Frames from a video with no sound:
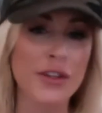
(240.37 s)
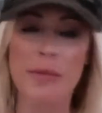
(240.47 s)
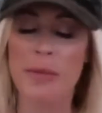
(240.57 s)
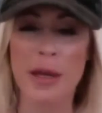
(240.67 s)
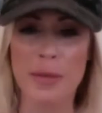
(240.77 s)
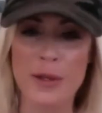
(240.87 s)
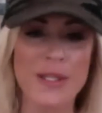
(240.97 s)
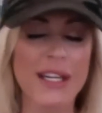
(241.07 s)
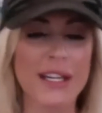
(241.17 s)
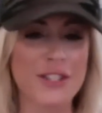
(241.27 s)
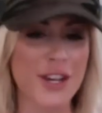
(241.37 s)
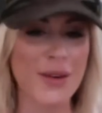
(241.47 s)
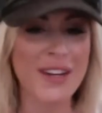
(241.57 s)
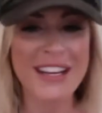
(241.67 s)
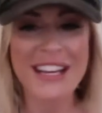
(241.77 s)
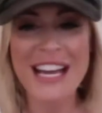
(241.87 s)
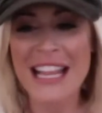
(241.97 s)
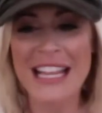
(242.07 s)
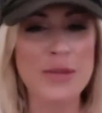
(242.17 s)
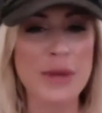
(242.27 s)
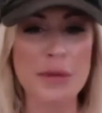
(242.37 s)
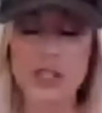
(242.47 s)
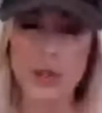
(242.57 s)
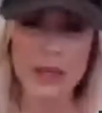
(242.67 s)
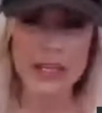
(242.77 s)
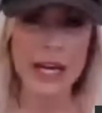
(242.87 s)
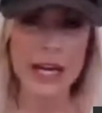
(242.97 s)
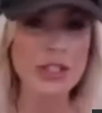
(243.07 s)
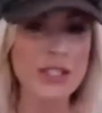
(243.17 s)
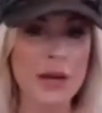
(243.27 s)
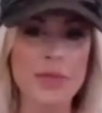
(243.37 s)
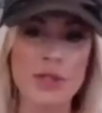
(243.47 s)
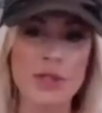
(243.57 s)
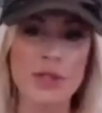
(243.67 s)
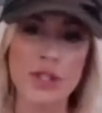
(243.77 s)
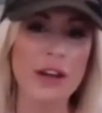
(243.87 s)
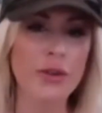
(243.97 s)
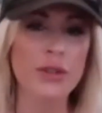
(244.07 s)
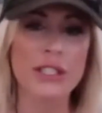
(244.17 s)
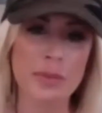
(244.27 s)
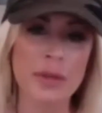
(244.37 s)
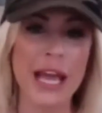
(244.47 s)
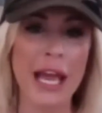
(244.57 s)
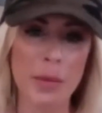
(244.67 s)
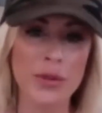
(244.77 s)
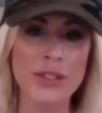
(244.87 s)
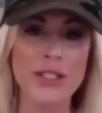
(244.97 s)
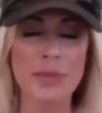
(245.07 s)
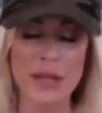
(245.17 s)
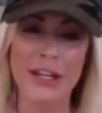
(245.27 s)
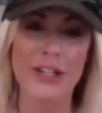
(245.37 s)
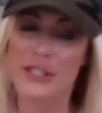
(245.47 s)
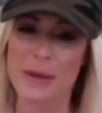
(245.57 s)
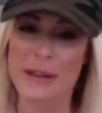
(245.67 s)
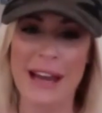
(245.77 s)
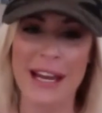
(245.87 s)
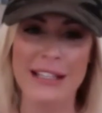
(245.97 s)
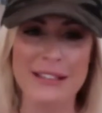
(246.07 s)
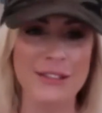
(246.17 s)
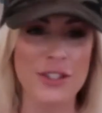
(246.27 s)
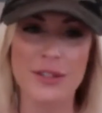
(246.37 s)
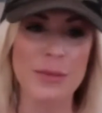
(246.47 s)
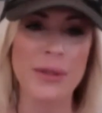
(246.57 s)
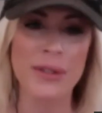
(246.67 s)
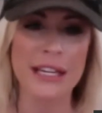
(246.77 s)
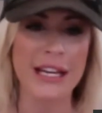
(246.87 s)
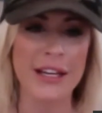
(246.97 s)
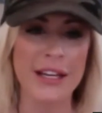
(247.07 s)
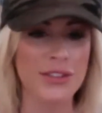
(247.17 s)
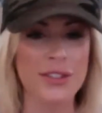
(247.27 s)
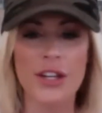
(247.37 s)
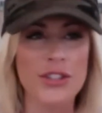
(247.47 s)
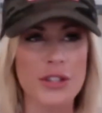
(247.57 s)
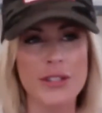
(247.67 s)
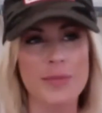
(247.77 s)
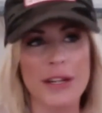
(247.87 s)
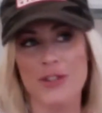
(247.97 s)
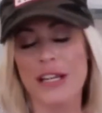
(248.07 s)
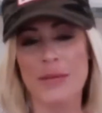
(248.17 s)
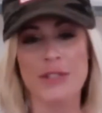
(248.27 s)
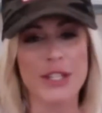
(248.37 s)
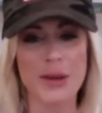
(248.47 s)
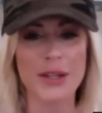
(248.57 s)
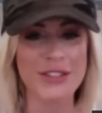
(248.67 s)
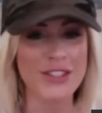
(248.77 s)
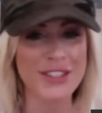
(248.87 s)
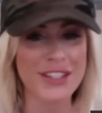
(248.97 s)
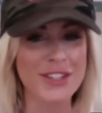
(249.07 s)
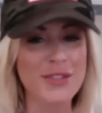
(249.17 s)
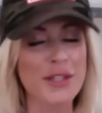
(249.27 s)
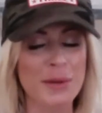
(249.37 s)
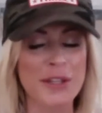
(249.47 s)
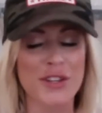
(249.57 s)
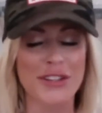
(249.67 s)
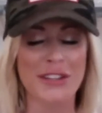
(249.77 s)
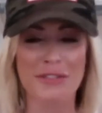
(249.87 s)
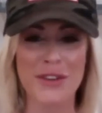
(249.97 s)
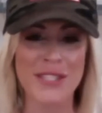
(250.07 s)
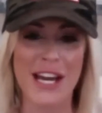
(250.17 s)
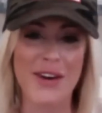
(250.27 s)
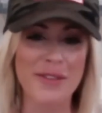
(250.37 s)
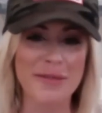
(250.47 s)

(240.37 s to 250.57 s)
and make music, and so that's what I'm doing, and I'm so grateful to be able to be there doing that. It's just really, it's my dream, so it's really special to live those out.